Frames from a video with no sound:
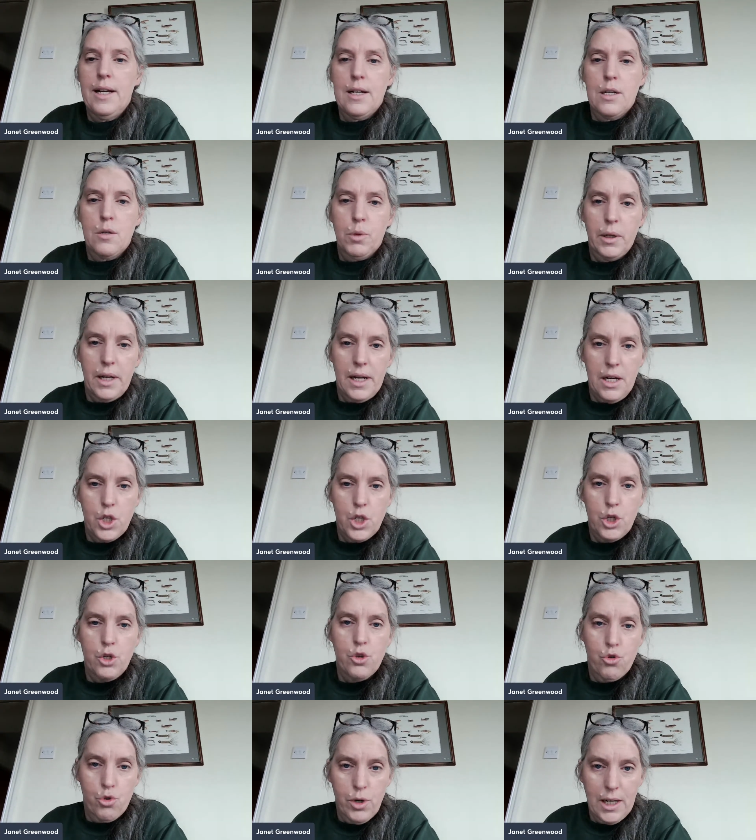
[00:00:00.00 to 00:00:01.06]
explanation
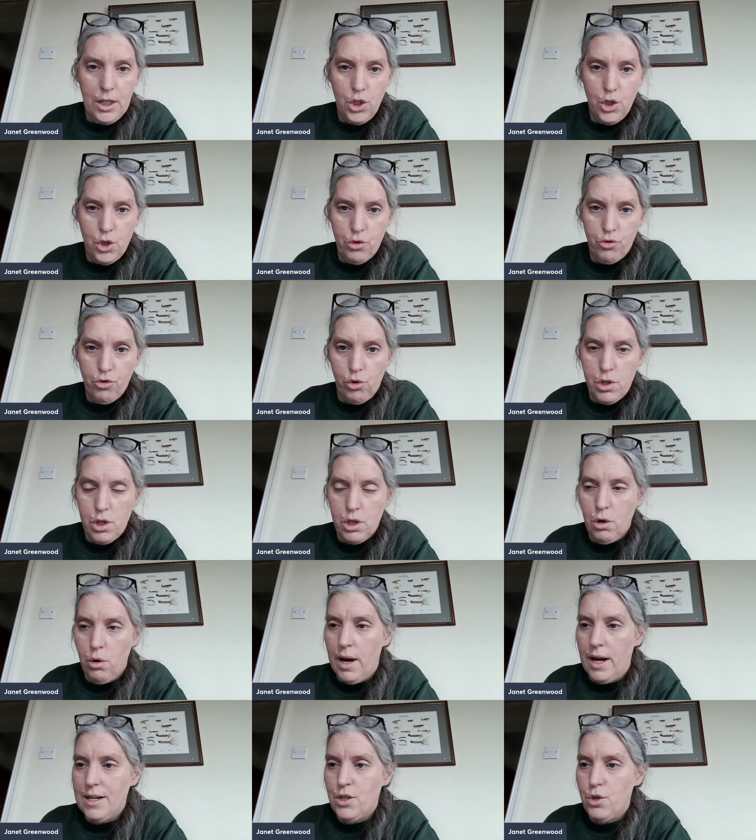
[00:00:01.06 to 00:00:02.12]
is really useful.
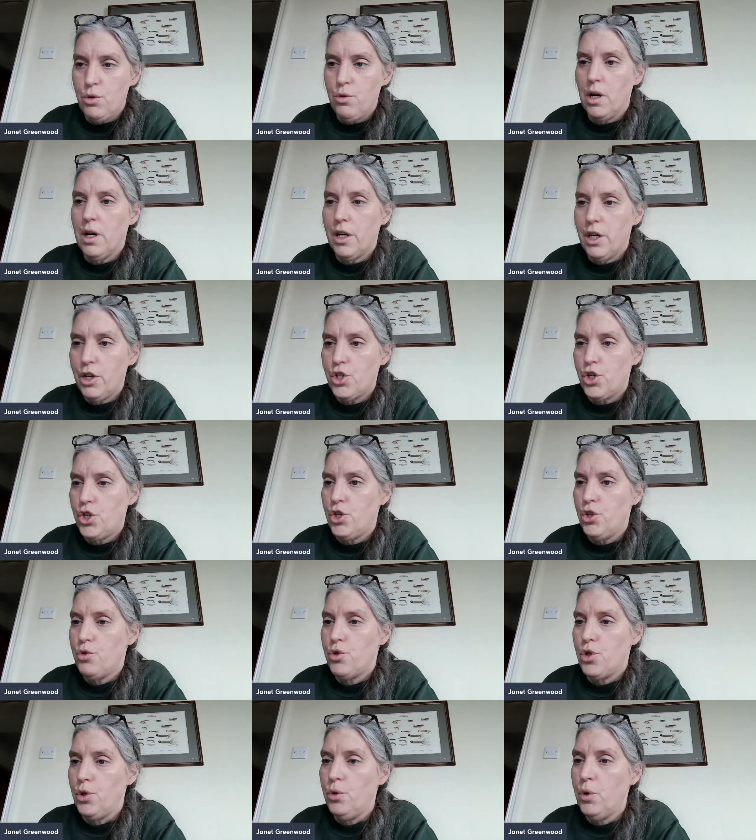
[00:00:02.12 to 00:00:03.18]
So I do urge
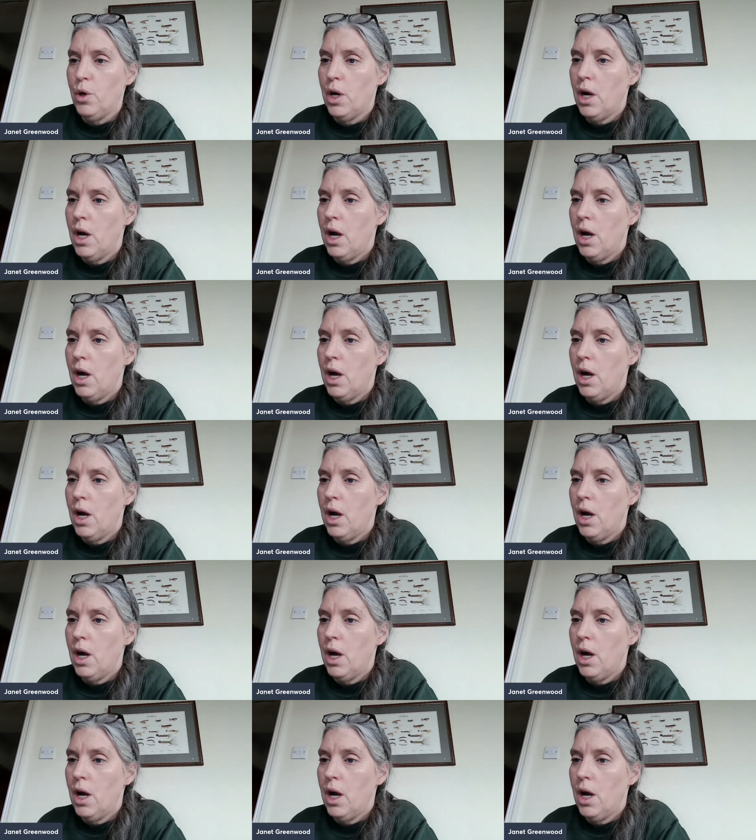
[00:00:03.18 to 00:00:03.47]
you to